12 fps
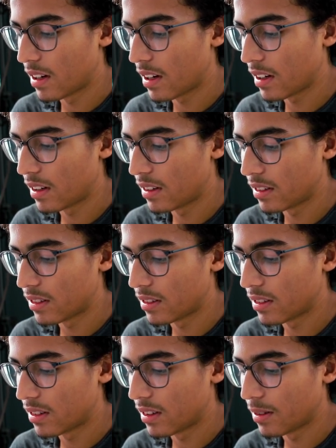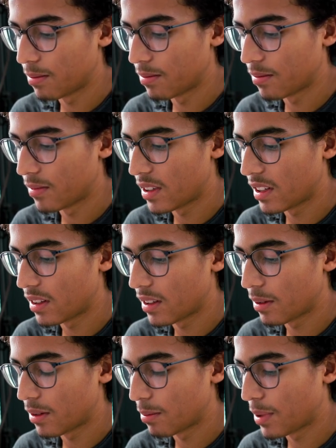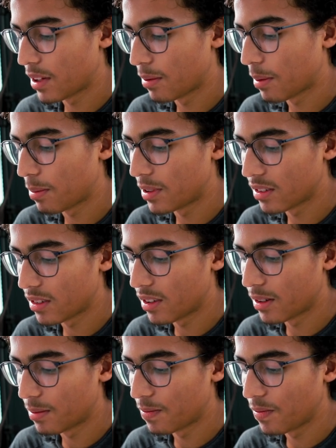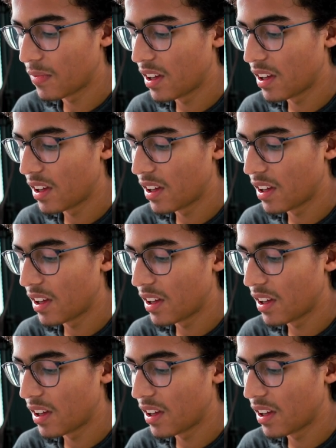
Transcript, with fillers: I can insert them. I pair them up, insert them.